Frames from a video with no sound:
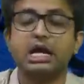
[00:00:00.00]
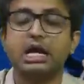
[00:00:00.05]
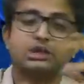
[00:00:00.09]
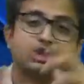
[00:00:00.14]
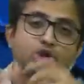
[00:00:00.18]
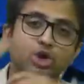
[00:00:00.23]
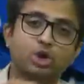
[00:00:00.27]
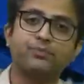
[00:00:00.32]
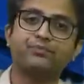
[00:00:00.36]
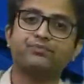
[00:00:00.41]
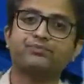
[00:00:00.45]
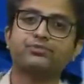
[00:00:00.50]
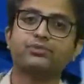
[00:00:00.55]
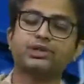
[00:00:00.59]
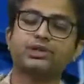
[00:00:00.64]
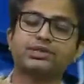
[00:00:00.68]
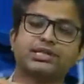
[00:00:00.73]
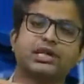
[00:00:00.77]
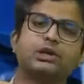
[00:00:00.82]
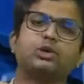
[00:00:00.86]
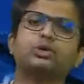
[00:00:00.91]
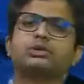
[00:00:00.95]
So
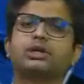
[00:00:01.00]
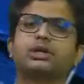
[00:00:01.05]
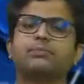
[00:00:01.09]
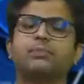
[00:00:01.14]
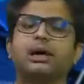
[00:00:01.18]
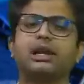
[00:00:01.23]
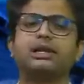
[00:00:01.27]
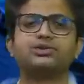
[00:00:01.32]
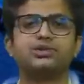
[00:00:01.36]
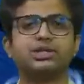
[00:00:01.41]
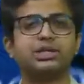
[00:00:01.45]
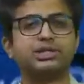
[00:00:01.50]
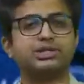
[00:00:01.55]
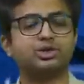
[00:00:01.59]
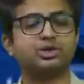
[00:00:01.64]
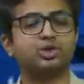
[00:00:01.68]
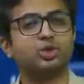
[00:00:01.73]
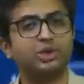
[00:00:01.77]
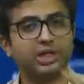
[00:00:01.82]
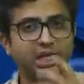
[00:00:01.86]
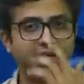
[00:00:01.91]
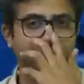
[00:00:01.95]
schedule 3 balance sheets
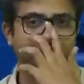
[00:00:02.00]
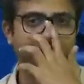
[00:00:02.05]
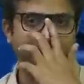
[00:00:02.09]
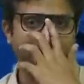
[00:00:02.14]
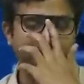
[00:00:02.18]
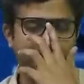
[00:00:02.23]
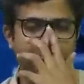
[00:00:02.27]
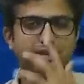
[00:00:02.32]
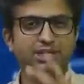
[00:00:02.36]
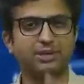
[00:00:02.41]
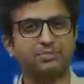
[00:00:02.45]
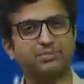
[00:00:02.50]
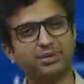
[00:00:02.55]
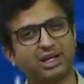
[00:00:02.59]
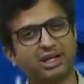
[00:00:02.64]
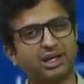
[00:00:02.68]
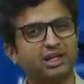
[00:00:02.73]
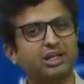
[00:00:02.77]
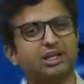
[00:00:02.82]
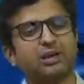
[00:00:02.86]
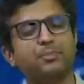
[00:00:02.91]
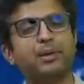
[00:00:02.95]
do take time.
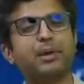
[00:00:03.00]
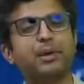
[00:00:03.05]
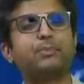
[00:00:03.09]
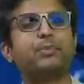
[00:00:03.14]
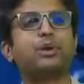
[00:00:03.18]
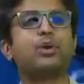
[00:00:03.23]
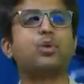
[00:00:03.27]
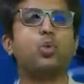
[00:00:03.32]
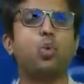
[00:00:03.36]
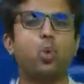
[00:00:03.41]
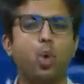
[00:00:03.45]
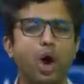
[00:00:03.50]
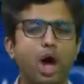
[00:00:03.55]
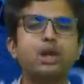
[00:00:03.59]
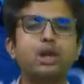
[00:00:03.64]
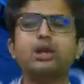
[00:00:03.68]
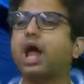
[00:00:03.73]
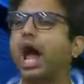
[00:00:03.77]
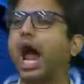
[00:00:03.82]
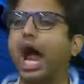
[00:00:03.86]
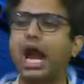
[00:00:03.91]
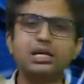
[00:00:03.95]
Typically in a paper
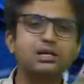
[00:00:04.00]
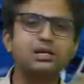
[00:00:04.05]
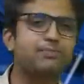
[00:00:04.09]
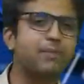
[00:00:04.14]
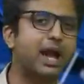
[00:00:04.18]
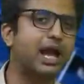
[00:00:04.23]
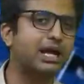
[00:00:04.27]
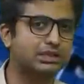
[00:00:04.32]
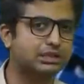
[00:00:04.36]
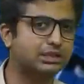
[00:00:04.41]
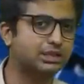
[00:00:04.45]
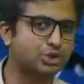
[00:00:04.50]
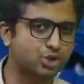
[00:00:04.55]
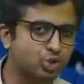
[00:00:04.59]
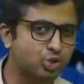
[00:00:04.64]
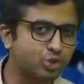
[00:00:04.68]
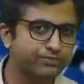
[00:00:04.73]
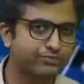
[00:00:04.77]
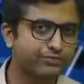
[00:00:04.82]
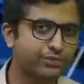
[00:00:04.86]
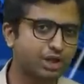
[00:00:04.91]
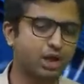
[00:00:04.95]
1 at max 2
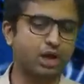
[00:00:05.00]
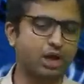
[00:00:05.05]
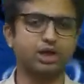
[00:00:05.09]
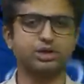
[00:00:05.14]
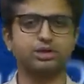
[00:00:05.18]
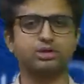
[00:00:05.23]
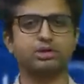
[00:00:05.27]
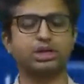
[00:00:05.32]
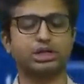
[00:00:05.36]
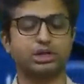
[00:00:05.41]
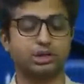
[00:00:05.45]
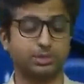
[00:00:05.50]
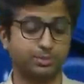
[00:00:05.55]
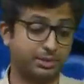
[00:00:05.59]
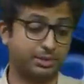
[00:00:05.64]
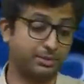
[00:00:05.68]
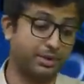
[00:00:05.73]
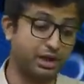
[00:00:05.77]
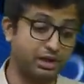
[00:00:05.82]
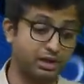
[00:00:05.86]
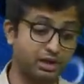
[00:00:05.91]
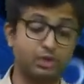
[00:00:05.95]
you need to
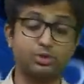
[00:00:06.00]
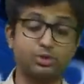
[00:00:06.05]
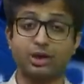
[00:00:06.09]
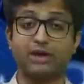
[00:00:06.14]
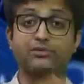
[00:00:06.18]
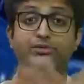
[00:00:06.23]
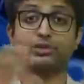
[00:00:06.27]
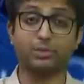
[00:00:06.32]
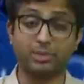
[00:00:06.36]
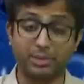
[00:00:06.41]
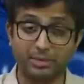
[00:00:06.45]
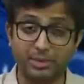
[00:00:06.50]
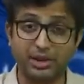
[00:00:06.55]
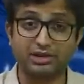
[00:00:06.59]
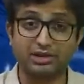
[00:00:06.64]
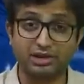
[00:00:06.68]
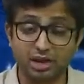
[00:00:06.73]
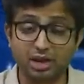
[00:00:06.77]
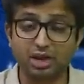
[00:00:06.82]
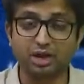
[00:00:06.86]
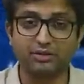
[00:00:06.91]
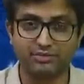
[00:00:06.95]
prepare. Here you have to prepare
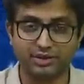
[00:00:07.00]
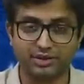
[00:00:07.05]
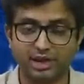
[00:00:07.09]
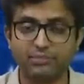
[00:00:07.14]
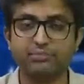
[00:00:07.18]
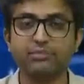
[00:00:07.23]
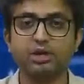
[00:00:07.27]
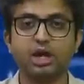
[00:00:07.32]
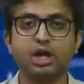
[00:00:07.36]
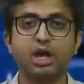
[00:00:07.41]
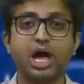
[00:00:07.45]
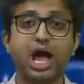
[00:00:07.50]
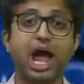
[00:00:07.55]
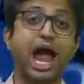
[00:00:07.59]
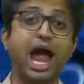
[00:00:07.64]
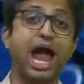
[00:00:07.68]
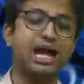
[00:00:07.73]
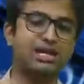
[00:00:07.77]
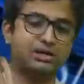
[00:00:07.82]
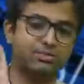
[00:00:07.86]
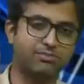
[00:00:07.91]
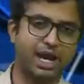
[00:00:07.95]
3 of them
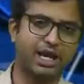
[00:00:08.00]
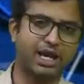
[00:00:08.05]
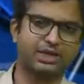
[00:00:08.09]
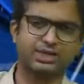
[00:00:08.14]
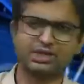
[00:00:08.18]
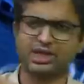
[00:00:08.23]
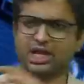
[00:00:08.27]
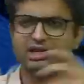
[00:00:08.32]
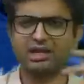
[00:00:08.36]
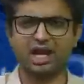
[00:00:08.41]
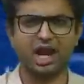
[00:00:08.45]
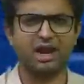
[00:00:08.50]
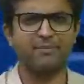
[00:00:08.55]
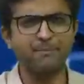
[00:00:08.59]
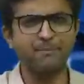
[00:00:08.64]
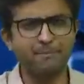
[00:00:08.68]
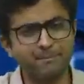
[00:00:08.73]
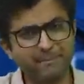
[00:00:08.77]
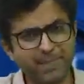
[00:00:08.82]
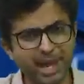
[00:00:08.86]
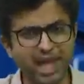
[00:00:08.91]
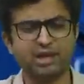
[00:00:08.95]
at max, and
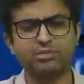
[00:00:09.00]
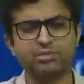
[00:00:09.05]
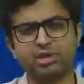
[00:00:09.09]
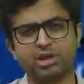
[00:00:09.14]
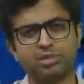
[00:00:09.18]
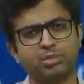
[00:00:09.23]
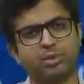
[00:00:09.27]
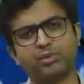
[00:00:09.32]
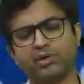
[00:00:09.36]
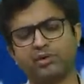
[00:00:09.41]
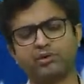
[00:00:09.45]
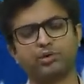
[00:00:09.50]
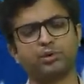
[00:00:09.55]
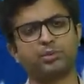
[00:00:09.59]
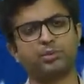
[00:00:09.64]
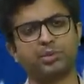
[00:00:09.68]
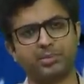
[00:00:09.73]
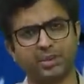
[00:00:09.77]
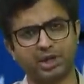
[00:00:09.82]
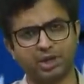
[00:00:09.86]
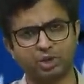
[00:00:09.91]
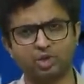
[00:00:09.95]
bare minimum you have to
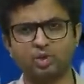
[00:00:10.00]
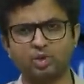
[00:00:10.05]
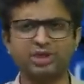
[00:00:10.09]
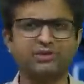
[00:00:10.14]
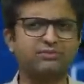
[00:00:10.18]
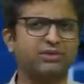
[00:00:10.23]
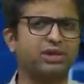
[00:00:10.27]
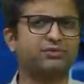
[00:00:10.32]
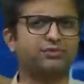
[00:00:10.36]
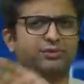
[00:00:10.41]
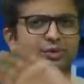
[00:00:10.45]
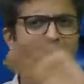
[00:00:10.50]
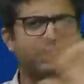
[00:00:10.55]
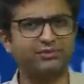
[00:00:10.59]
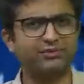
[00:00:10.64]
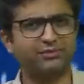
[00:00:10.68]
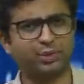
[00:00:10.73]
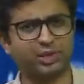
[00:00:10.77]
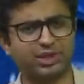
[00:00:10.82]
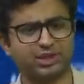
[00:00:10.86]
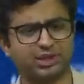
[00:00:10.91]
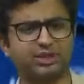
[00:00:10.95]
prepare 2, even if you leave
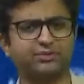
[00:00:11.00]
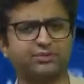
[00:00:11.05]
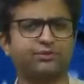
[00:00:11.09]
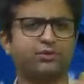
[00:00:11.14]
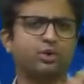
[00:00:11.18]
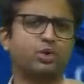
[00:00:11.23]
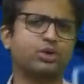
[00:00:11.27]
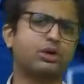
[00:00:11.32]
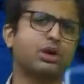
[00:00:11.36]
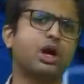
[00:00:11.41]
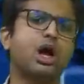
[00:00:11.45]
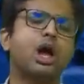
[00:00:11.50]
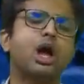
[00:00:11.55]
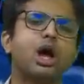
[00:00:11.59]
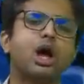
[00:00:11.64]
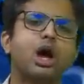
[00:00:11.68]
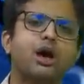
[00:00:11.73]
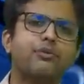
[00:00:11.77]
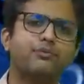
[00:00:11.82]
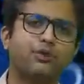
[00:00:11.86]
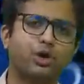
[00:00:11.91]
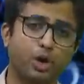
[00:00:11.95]
question 4
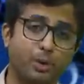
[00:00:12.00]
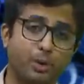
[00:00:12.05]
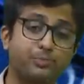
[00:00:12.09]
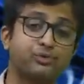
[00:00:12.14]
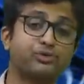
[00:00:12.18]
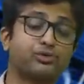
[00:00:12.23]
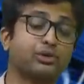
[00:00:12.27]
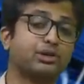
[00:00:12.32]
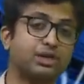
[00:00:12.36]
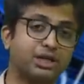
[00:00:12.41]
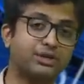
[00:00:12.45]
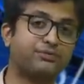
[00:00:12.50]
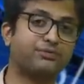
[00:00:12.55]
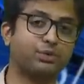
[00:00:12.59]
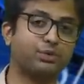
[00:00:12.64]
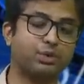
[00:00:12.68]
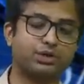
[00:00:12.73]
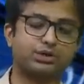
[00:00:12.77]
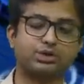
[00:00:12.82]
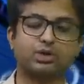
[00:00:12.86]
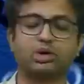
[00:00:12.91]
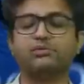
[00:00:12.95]
for option if you
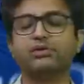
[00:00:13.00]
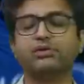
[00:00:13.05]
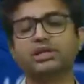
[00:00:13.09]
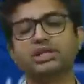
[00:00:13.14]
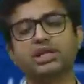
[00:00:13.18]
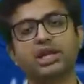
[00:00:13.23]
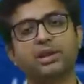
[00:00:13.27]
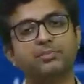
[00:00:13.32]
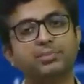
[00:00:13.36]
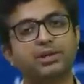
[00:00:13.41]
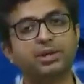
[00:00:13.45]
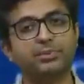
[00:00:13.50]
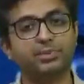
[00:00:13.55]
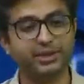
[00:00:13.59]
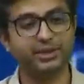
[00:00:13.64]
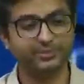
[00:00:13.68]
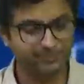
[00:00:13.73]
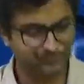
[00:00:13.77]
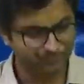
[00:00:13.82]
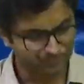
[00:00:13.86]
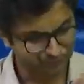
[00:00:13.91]
are solving the MTP.